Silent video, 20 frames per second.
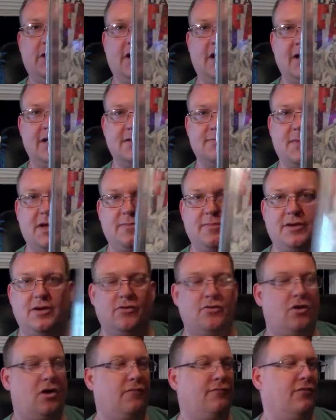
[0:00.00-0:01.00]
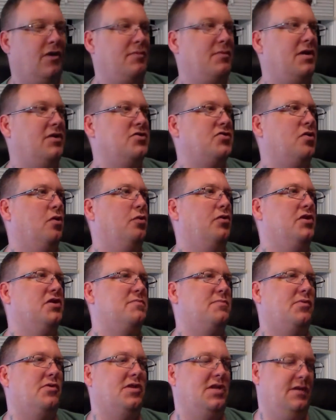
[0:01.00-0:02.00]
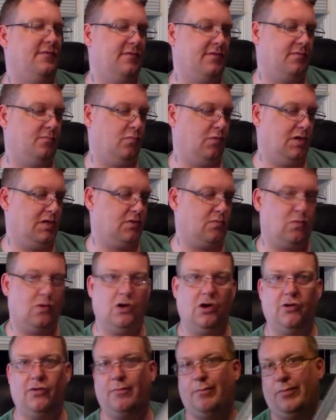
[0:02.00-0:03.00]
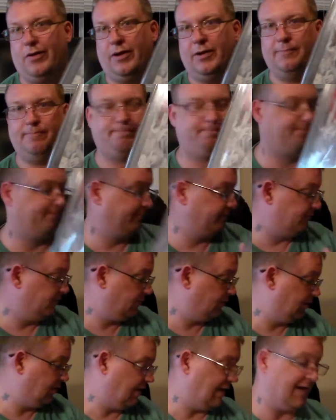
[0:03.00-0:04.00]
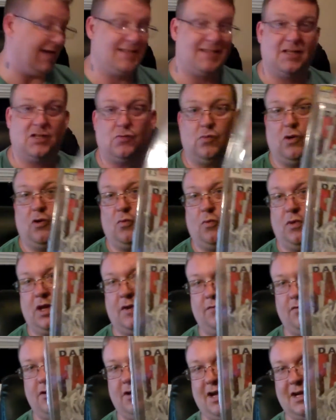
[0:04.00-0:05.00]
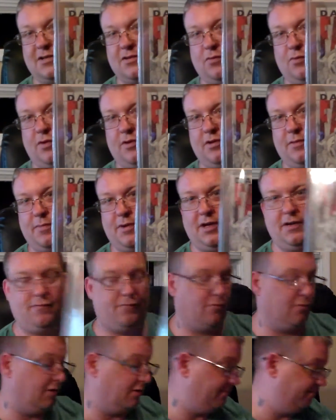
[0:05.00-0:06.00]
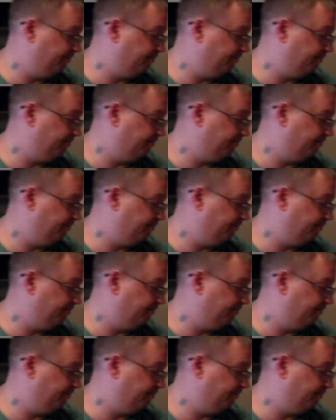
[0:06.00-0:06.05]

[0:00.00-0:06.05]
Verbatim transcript: You guys make me an offer. I'm not sure what this book even is worth, but I guess it's worth whatever you guys are willing to pay for